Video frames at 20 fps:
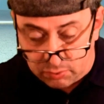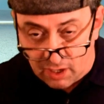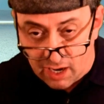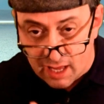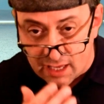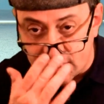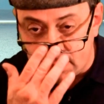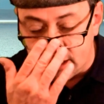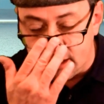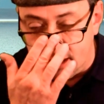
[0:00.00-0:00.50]

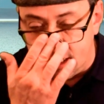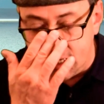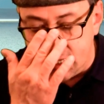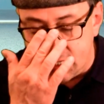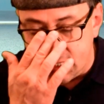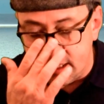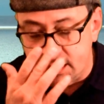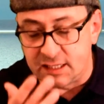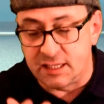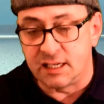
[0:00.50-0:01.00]
plus
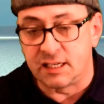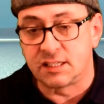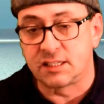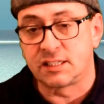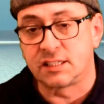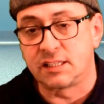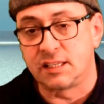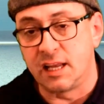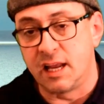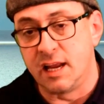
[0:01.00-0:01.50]

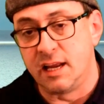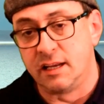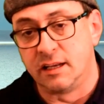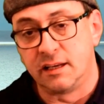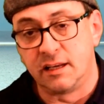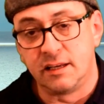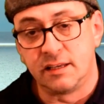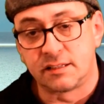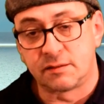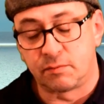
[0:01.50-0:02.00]

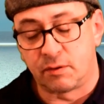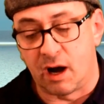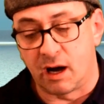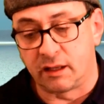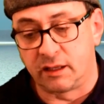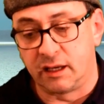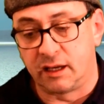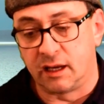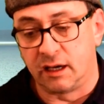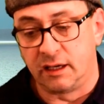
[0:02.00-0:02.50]
D16. Is
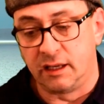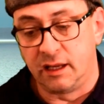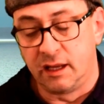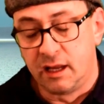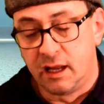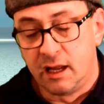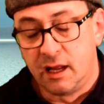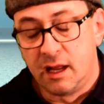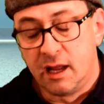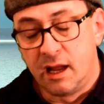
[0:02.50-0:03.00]
practically
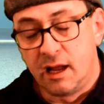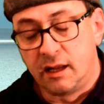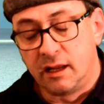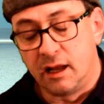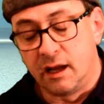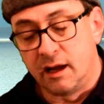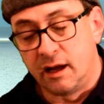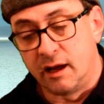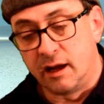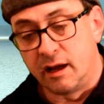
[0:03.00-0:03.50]

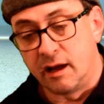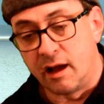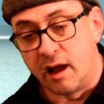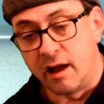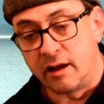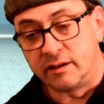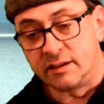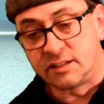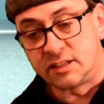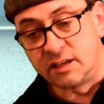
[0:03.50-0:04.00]

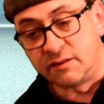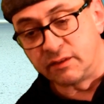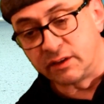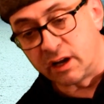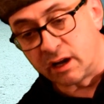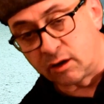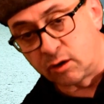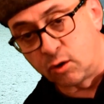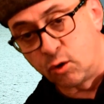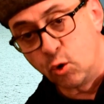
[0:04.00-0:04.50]
a receiver
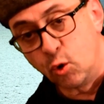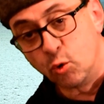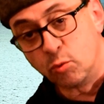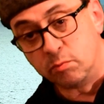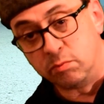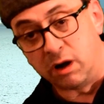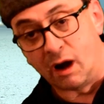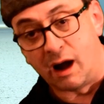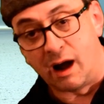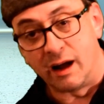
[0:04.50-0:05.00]
that
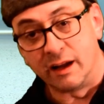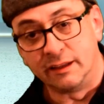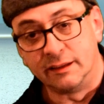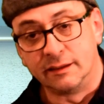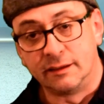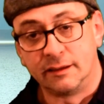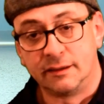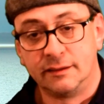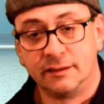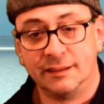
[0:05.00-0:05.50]
could
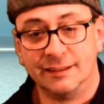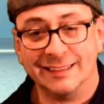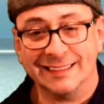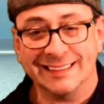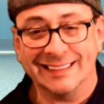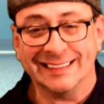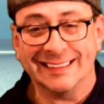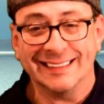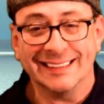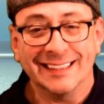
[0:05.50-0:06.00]
bind
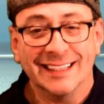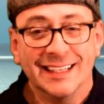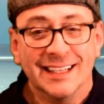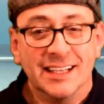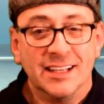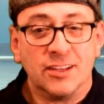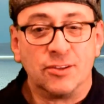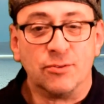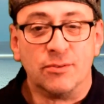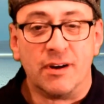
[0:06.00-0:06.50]

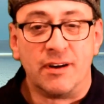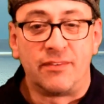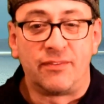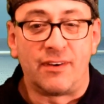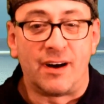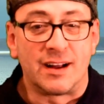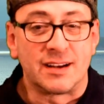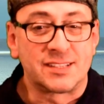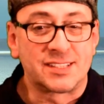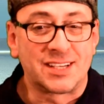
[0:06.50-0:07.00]
to a
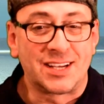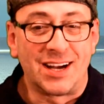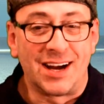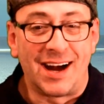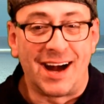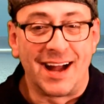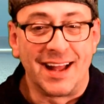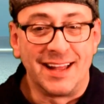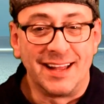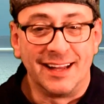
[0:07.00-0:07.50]
far
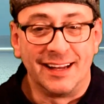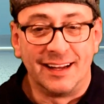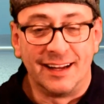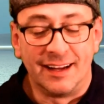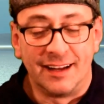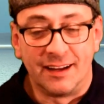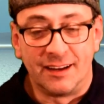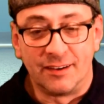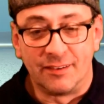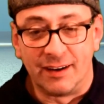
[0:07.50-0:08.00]
sky
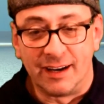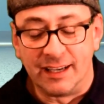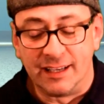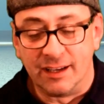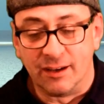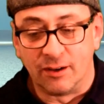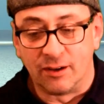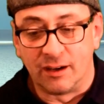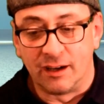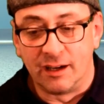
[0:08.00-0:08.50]

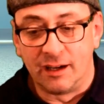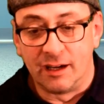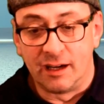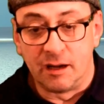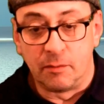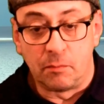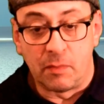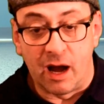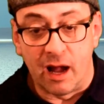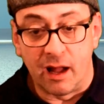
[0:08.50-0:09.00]
radio.
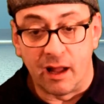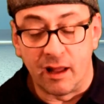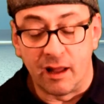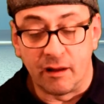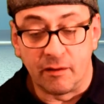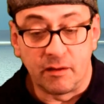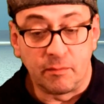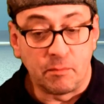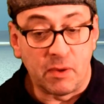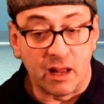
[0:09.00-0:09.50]

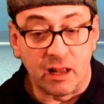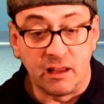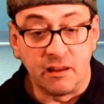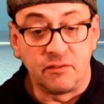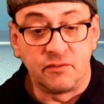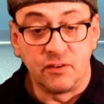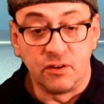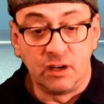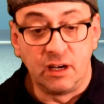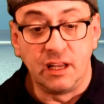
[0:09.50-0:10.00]
But
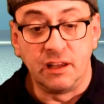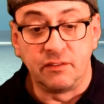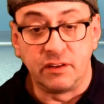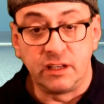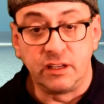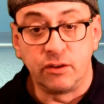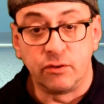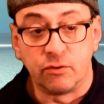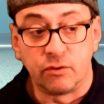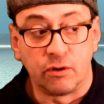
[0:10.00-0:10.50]
if you live
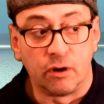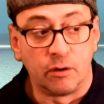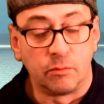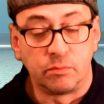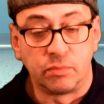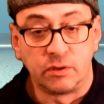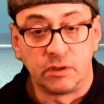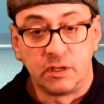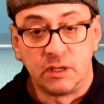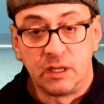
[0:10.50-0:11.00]
in
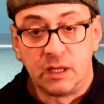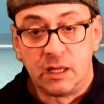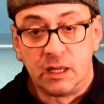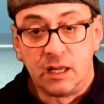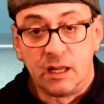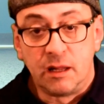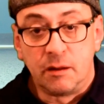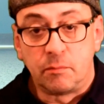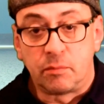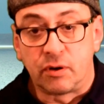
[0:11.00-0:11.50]
Europe,
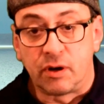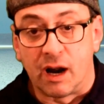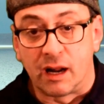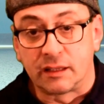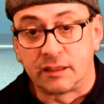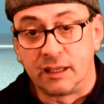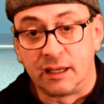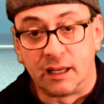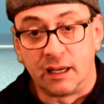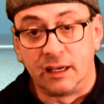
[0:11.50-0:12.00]

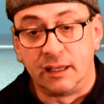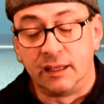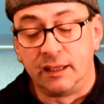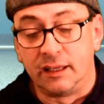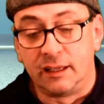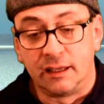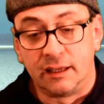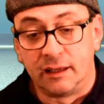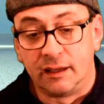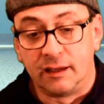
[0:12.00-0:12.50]

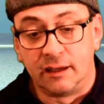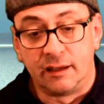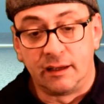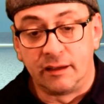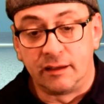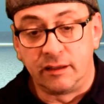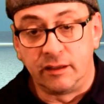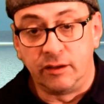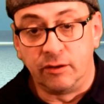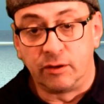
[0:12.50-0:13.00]
practically
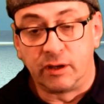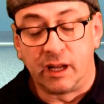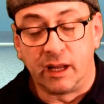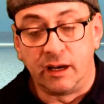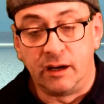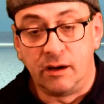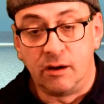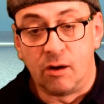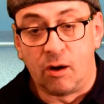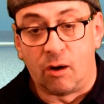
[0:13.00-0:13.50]
you
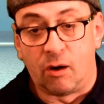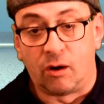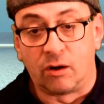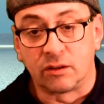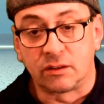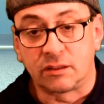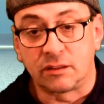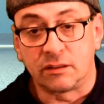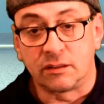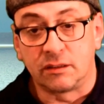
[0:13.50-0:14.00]

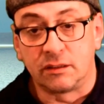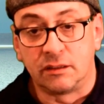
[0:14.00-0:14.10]
cannot